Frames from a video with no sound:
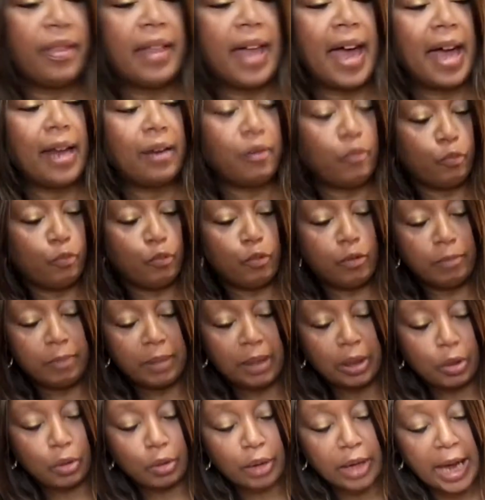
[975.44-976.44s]
that will
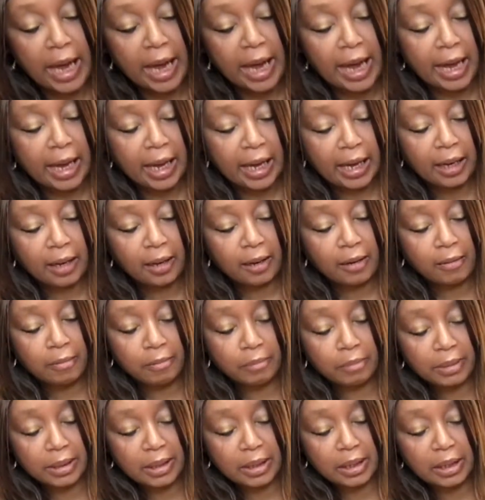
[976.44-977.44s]
be okay,
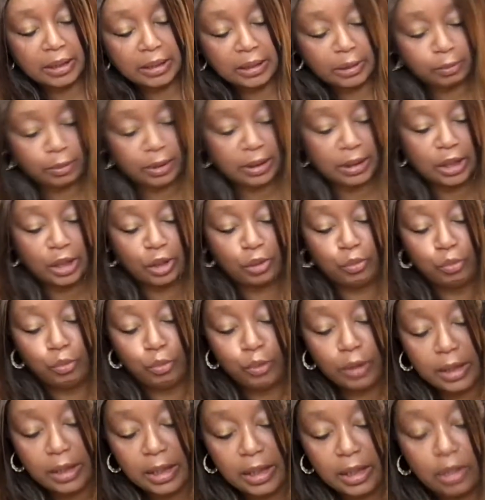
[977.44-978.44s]
because we just
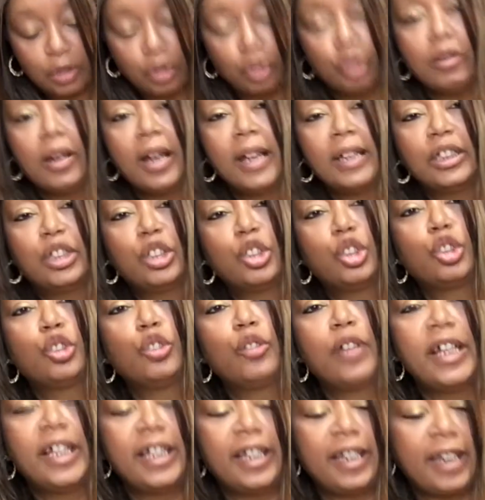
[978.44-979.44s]
really are trying to
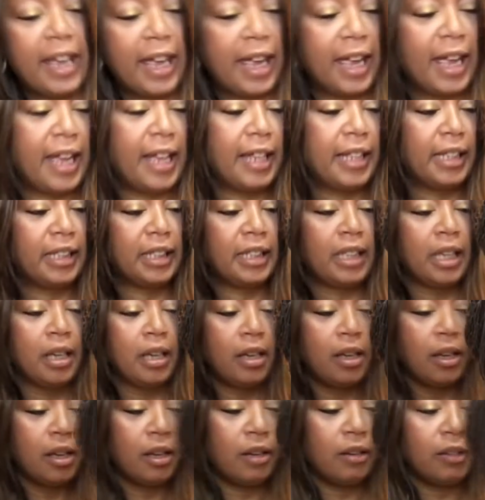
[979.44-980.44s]
straighten the ends,
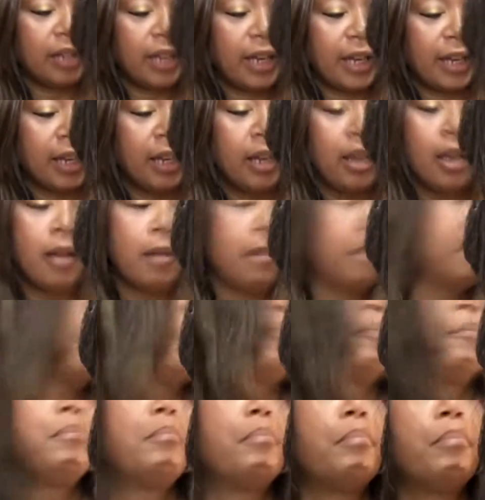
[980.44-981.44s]
okay?
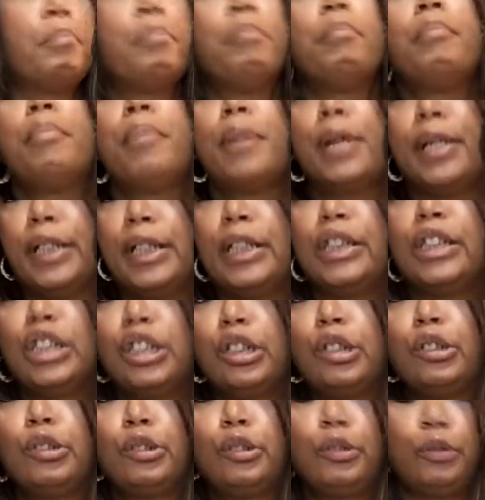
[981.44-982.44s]
But
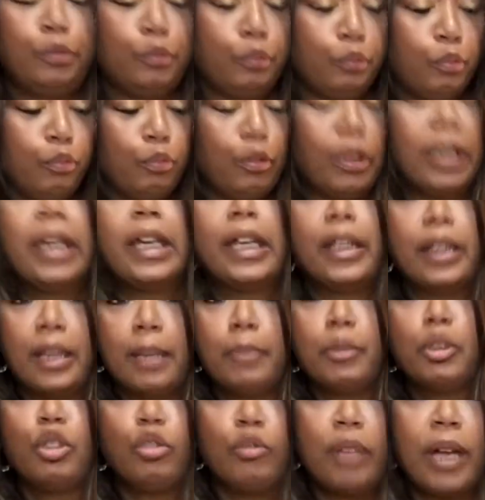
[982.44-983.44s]
until we get
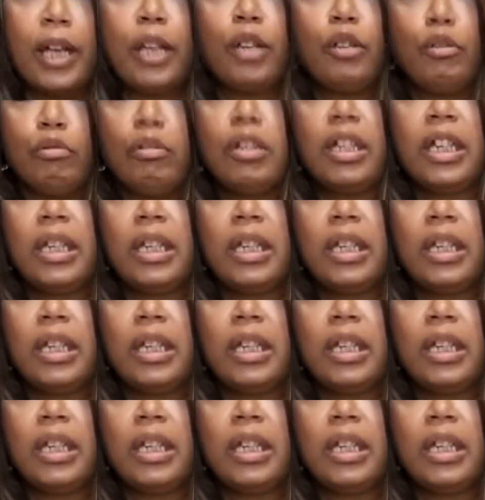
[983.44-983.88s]
them straight, you